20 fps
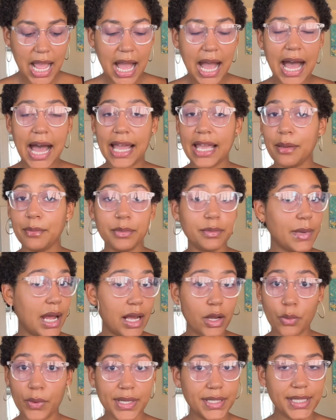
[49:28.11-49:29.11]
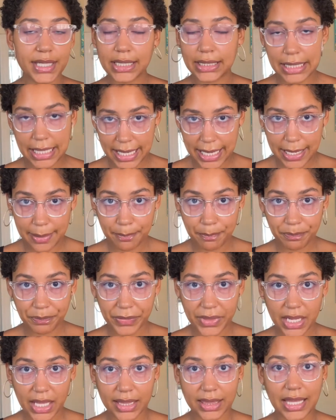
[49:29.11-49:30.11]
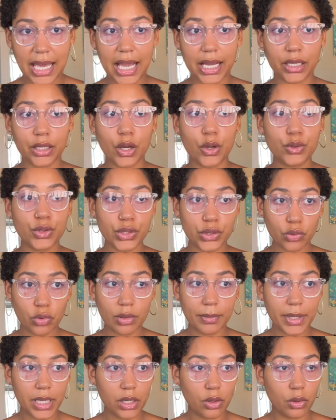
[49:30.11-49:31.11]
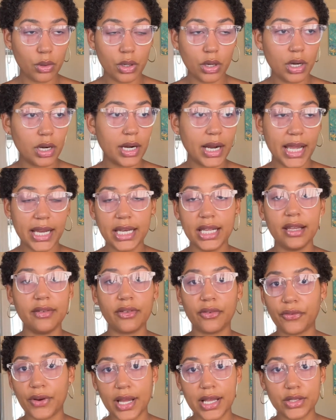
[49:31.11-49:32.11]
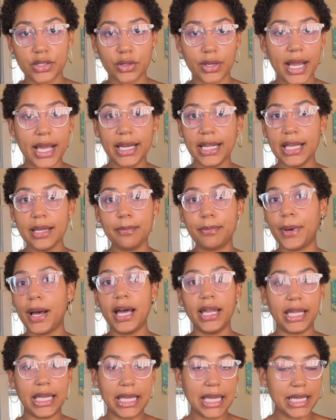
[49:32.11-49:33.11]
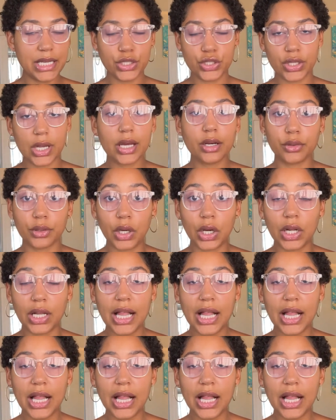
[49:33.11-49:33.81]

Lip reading: I am not going to claim that Coach Stormy or any of the friends or anybody in general